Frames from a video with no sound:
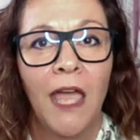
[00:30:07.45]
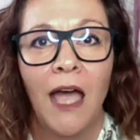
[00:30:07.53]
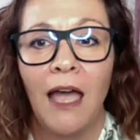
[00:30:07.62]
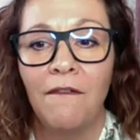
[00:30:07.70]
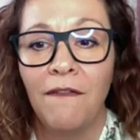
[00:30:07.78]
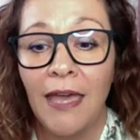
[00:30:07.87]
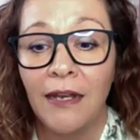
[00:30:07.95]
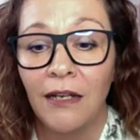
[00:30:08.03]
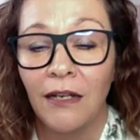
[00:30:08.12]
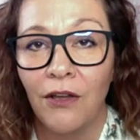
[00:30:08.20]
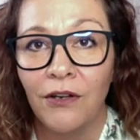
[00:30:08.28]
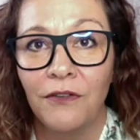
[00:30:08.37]
I've had a
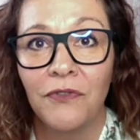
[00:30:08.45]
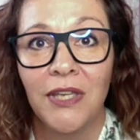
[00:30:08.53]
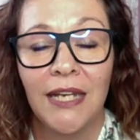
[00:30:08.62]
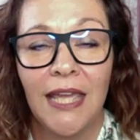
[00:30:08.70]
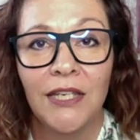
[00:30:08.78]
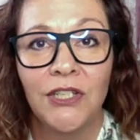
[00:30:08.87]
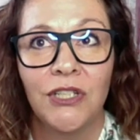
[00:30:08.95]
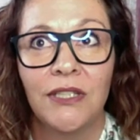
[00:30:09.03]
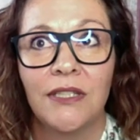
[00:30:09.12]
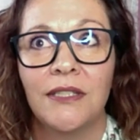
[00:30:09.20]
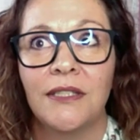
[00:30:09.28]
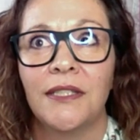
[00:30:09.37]
lot of
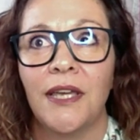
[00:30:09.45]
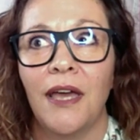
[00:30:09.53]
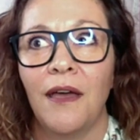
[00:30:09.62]
connections